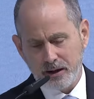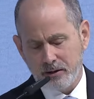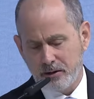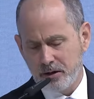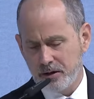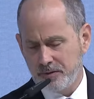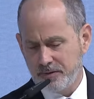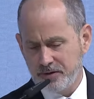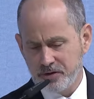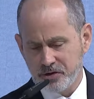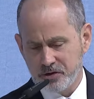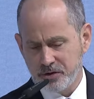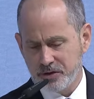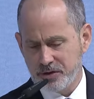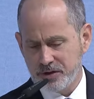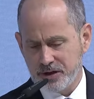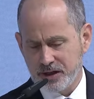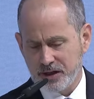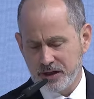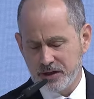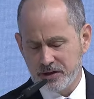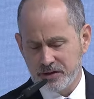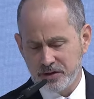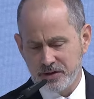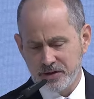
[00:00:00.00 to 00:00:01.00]
artificial
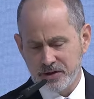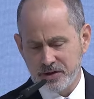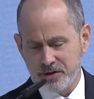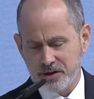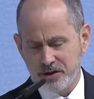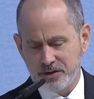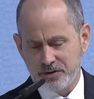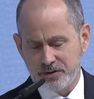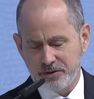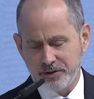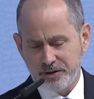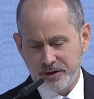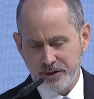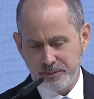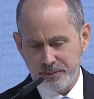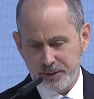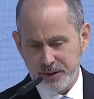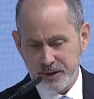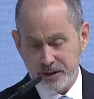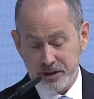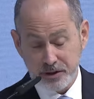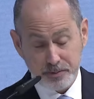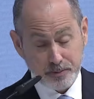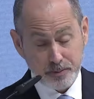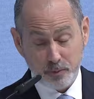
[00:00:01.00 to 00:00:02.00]
intelligence into
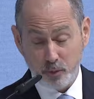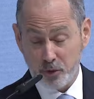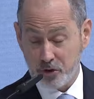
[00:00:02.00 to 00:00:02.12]
companies,